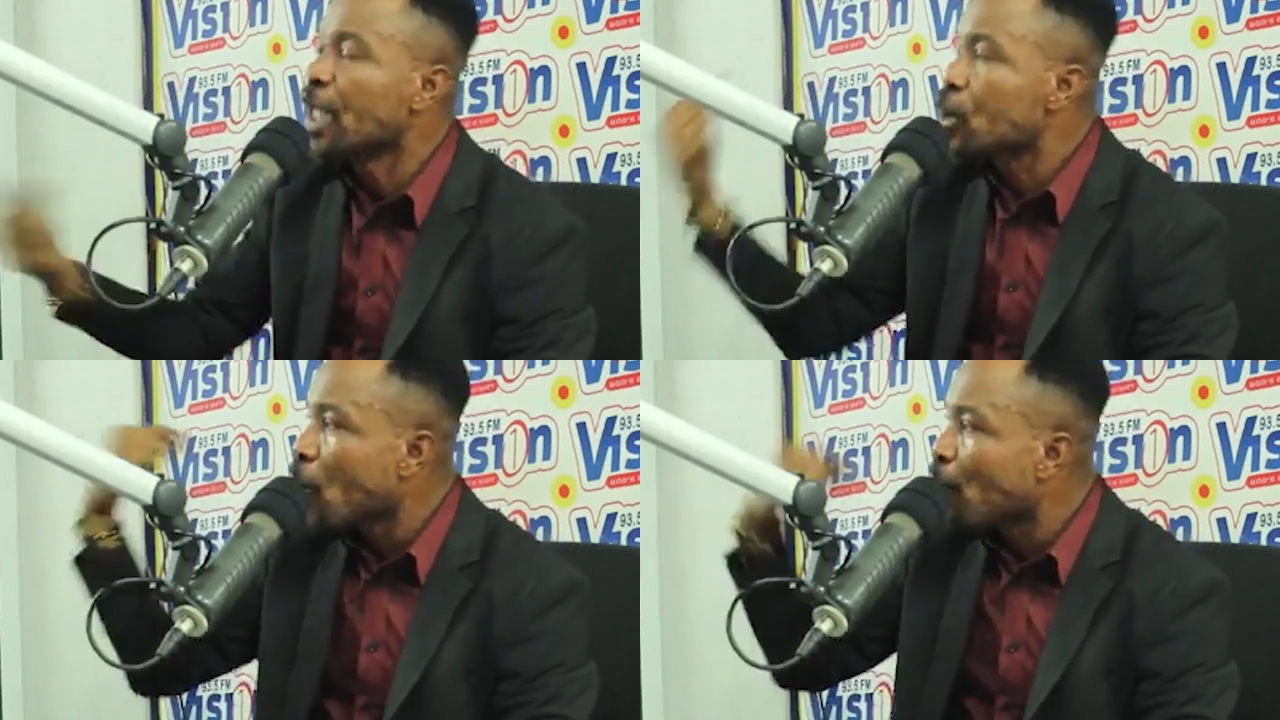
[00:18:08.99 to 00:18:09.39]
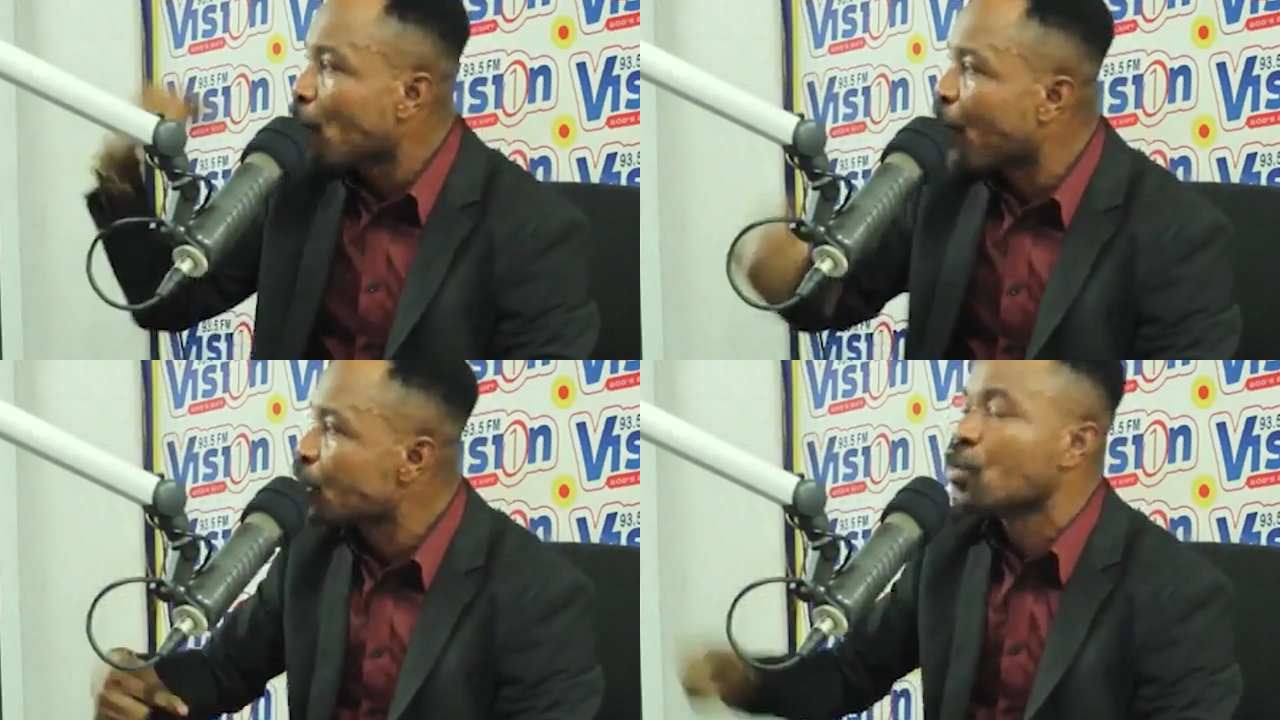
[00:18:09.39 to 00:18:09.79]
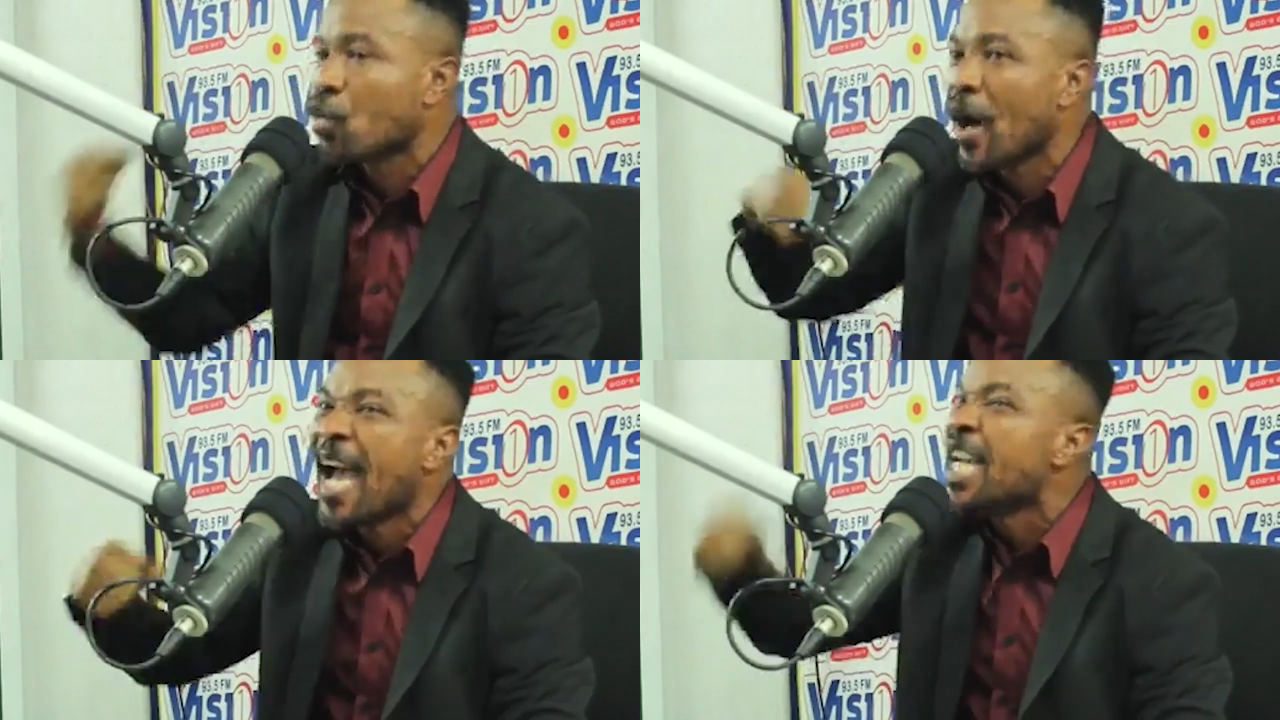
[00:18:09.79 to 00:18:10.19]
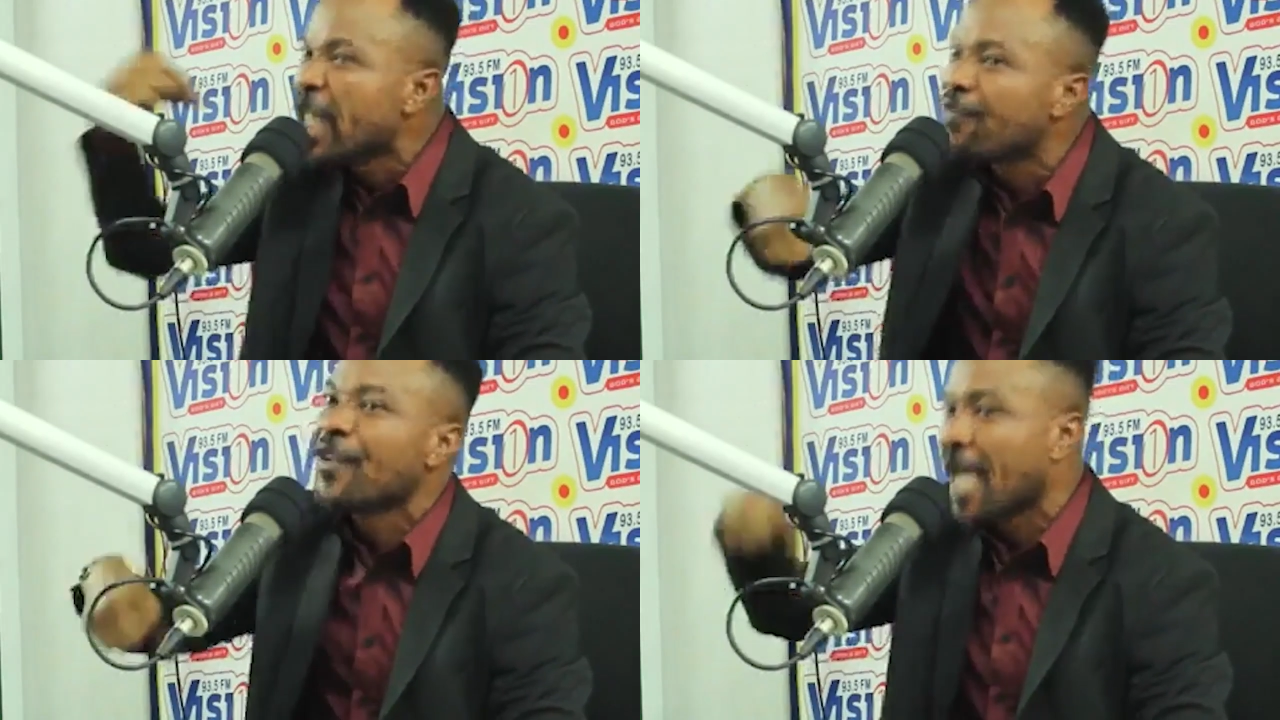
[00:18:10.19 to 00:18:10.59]
is supposed to dwell
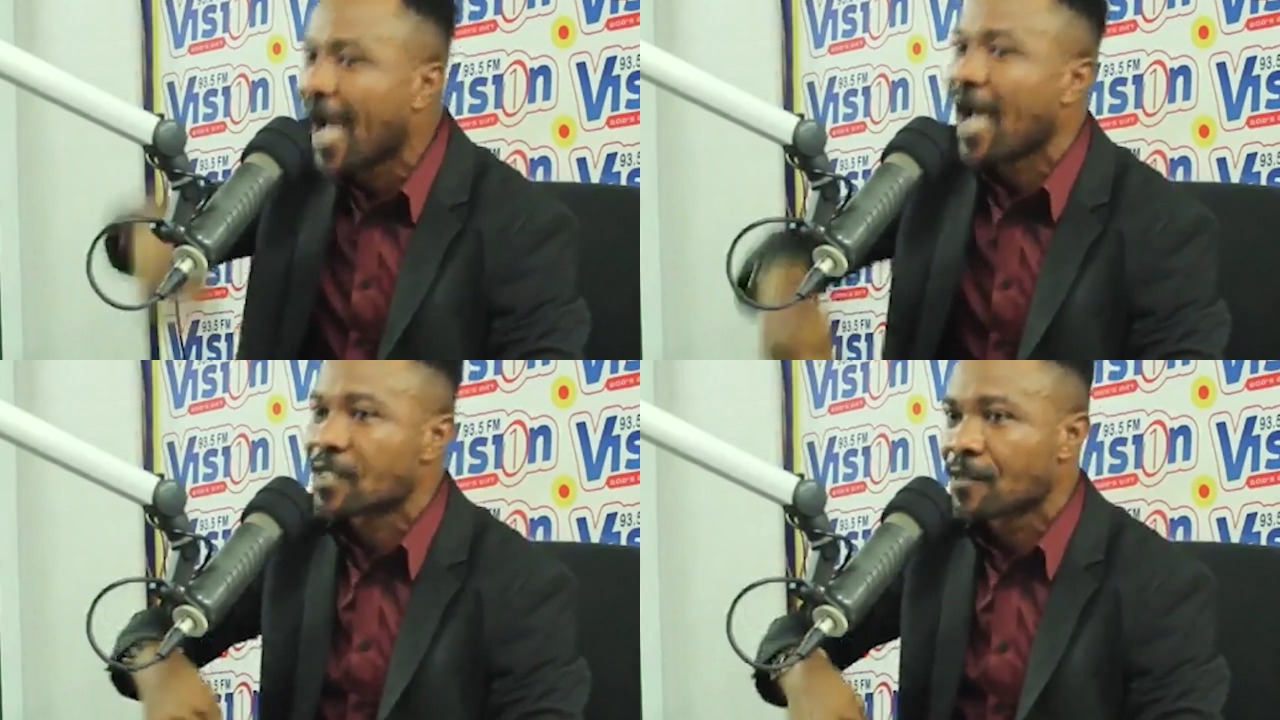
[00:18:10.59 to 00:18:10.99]
and live in us.